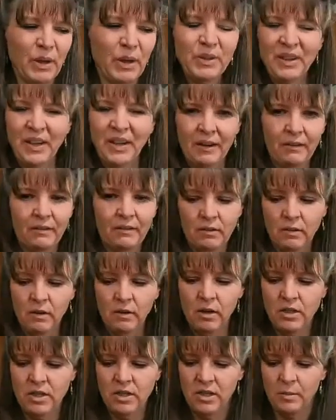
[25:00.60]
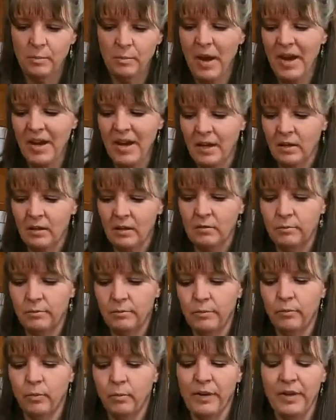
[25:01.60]
burning onto the pan
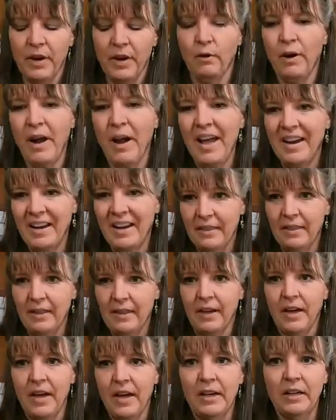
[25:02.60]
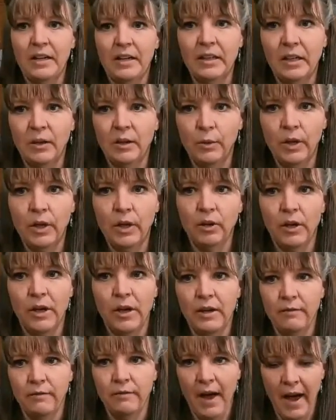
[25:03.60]
without anything, any liquid or
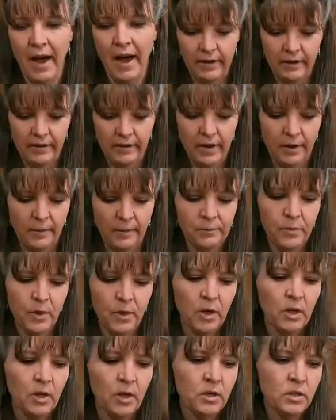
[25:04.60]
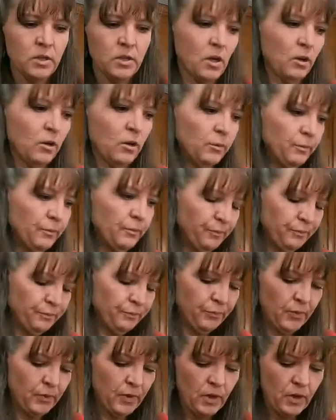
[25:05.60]
any fat in there. So
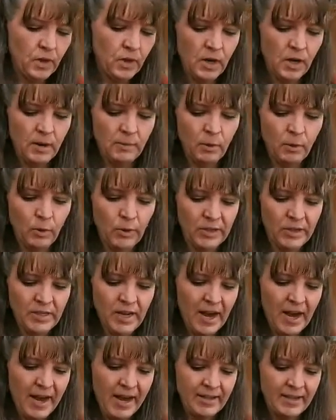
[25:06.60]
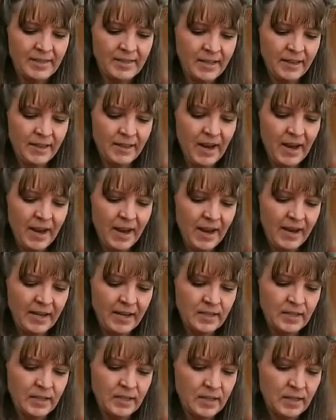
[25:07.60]
I'm going to add to
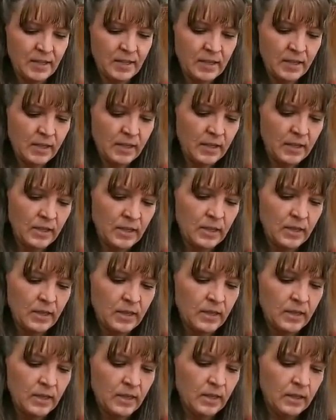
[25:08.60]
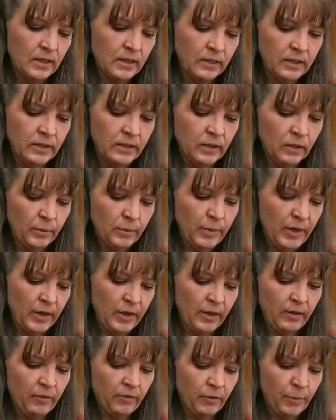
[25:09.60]
that a little
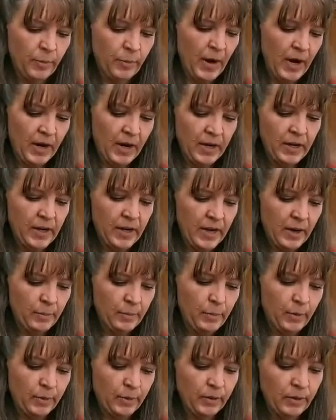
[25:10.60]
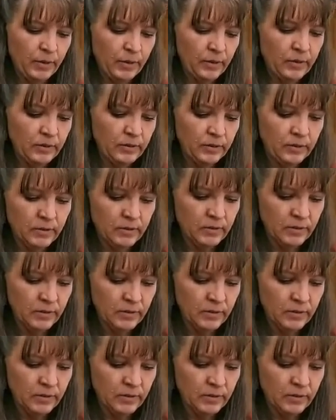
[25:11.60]
bit of pineapple.